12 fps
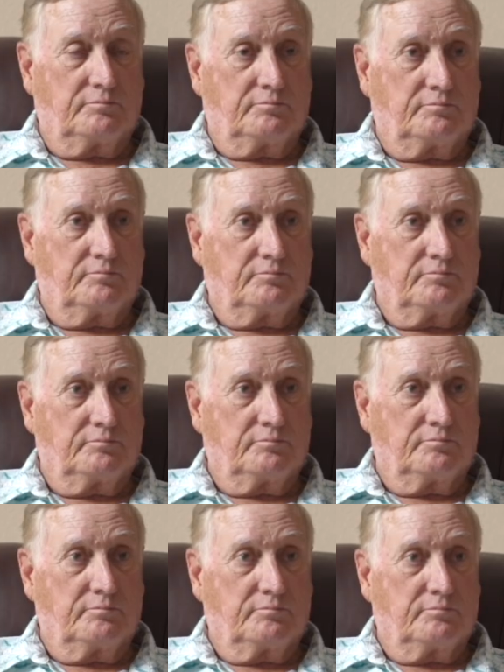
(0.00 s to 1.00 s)

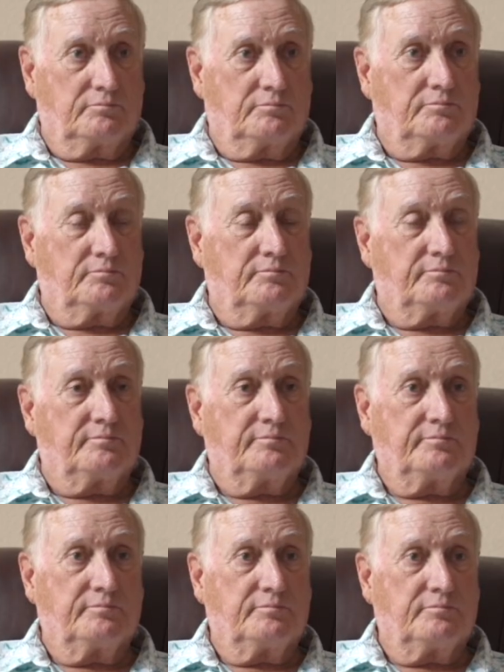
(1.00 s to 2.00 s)

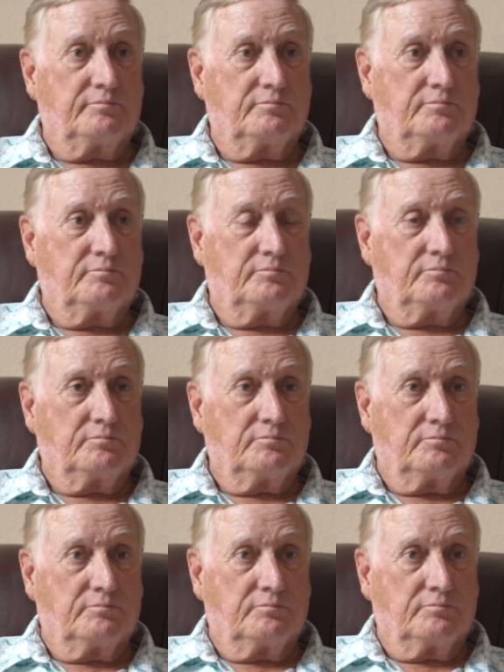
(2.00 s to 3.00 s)

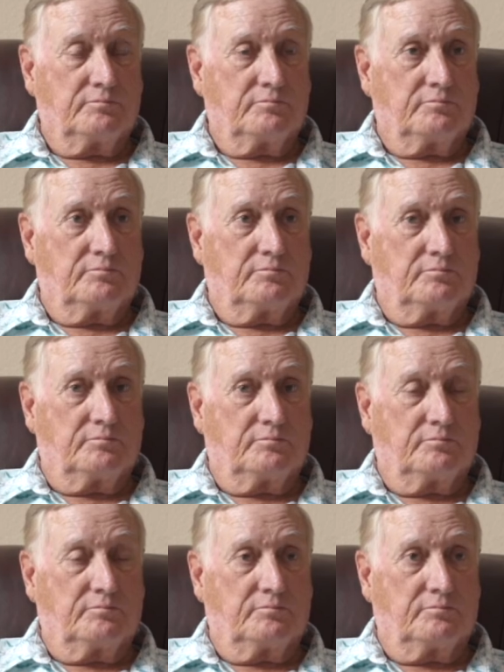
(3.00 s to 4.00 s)

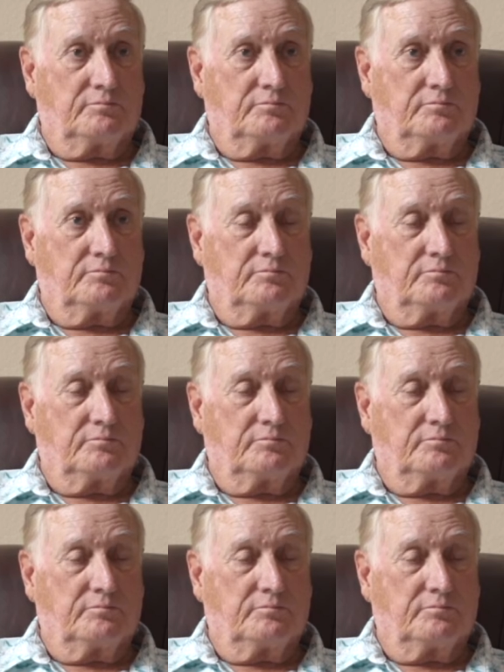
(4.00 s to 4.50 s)
(not speaking)